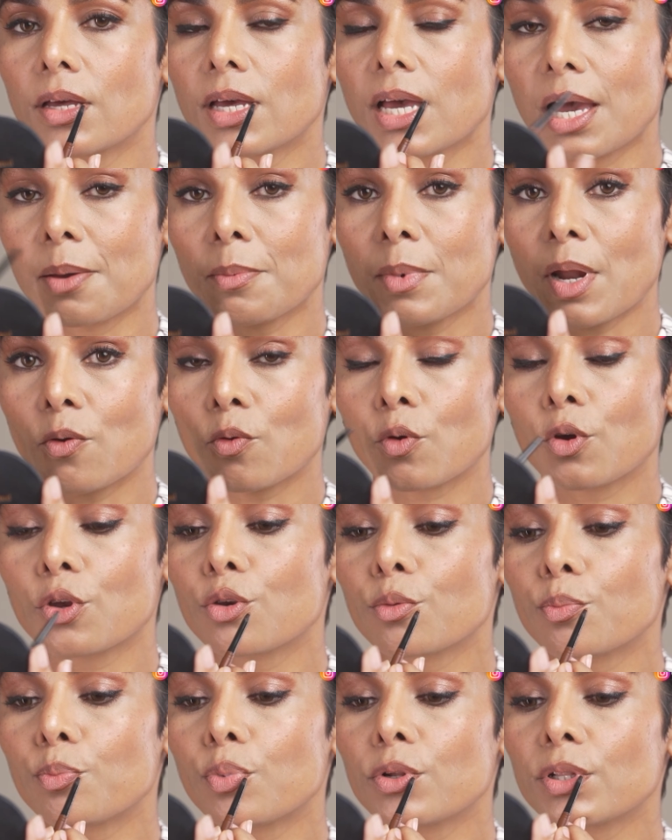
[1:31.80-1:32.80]
I'm now going
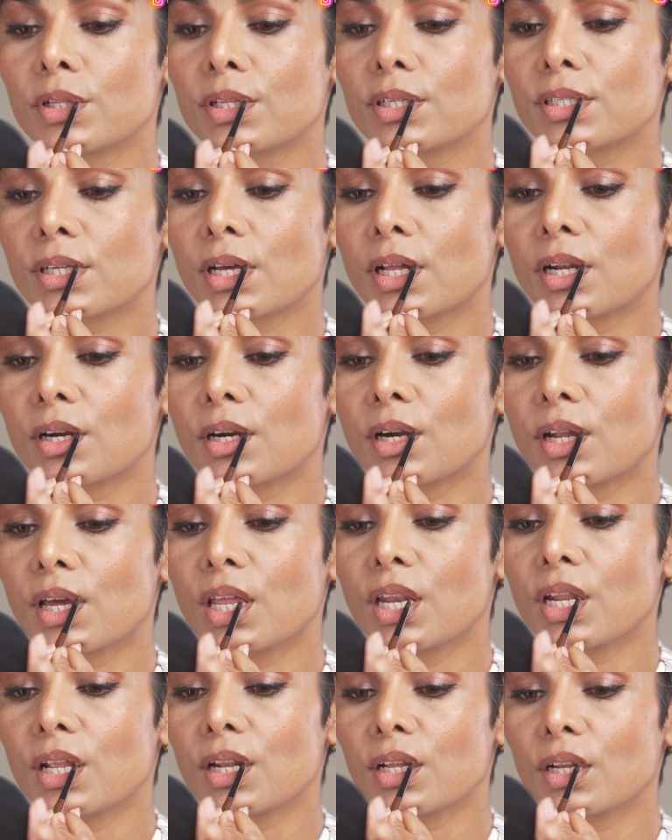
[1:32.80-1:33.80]
to pull this color
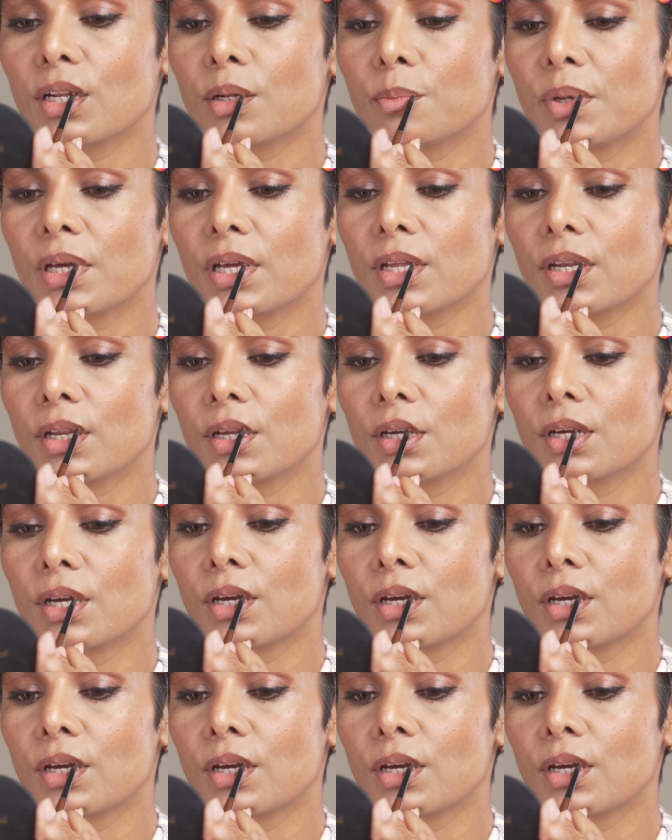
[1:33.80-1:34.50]
in a little bit.